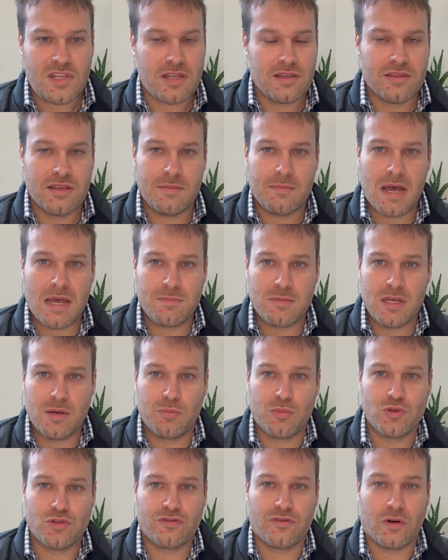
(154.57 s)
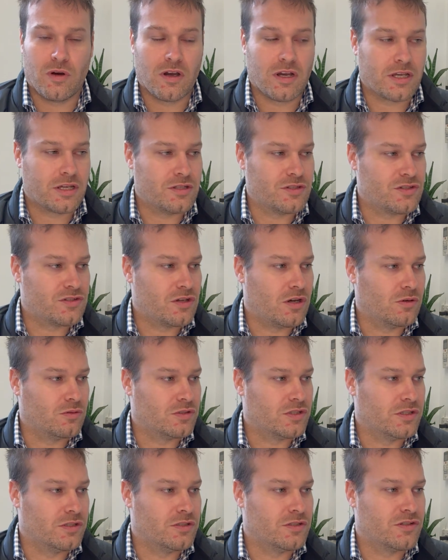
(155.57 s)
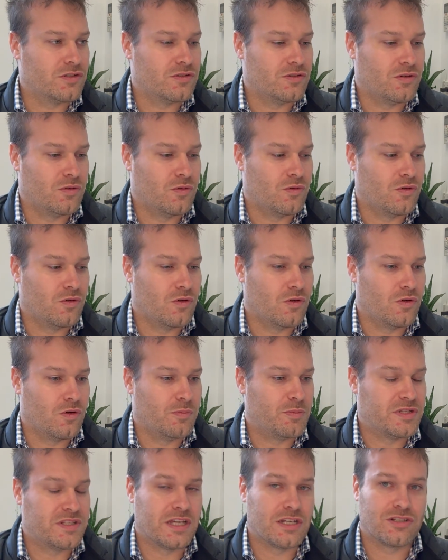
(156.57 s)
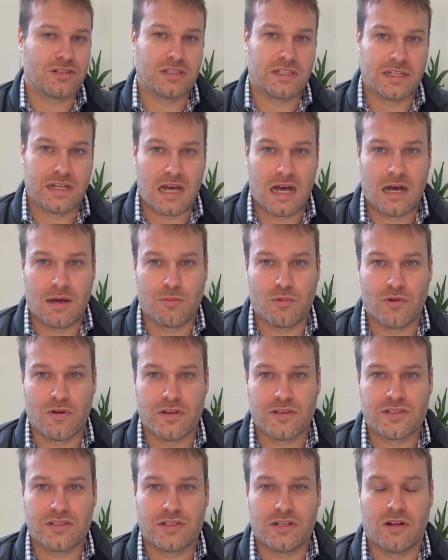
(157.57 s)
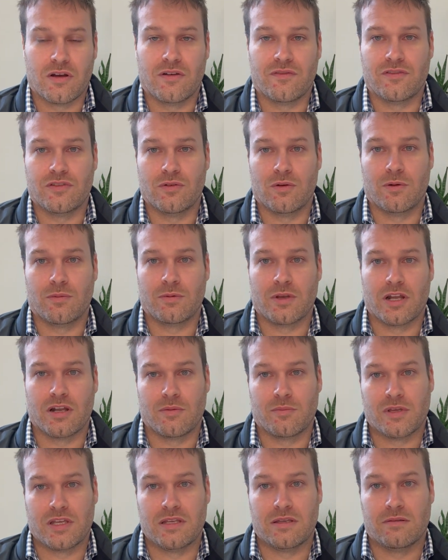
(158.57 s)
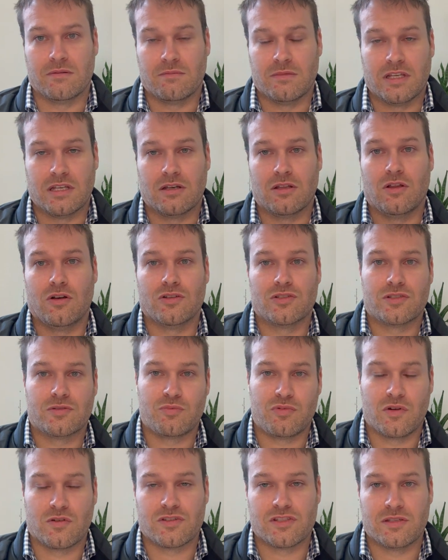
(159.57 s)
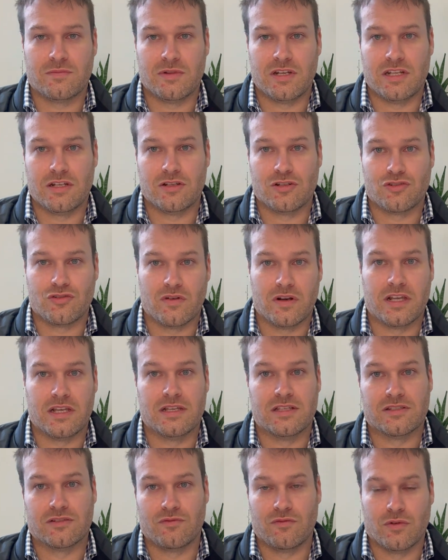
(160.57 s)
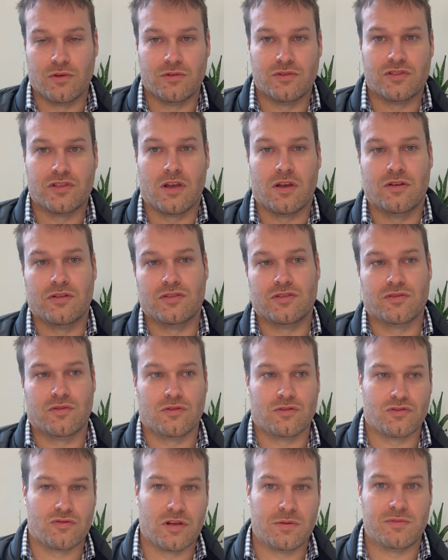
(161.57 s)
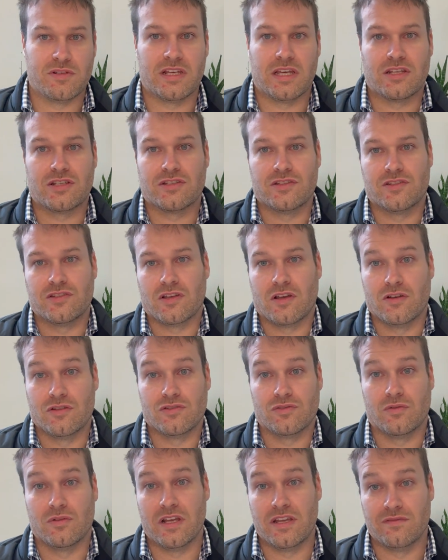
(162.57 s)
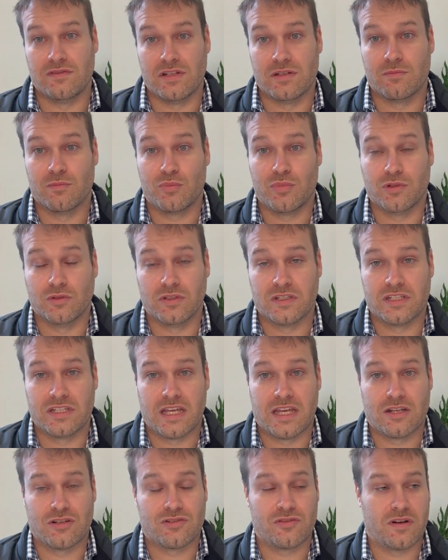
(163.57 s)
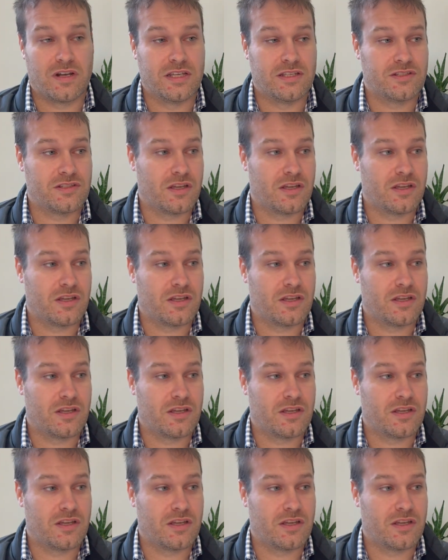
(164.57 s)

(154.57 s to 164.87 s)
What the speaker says: There may be a bushfire consultant or potentially an arborist, if you're going to be in close proximity to trees and root zones or tree protection zones, or even pulling down trees.